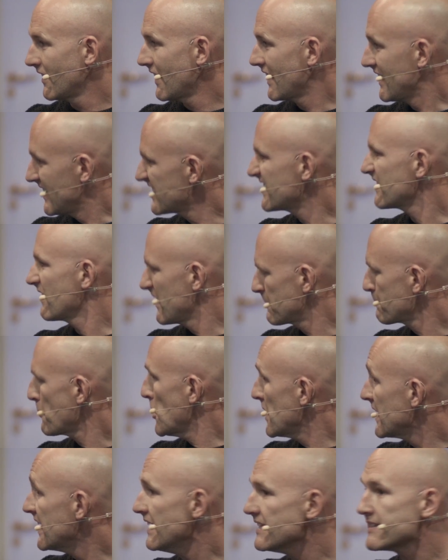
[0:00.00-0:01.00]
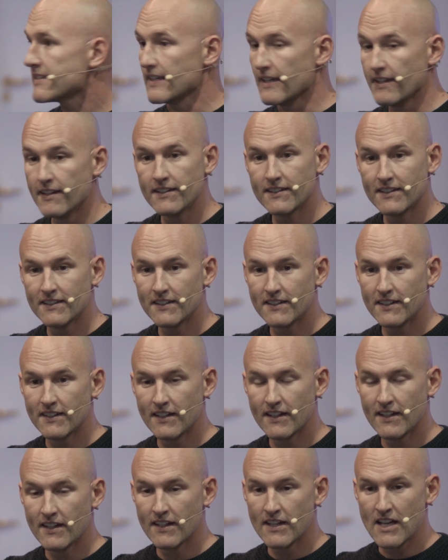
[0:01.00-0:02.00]
And it's pretty easy.
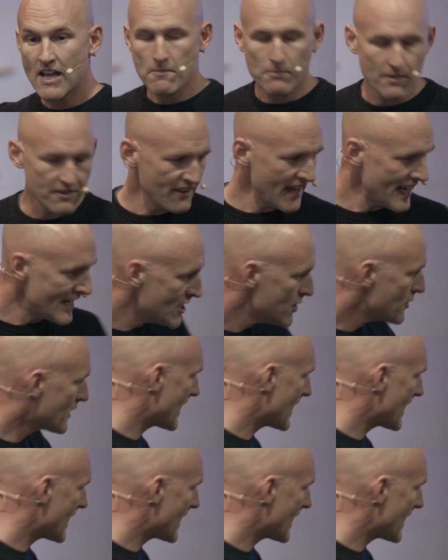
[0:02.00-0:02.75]
But then you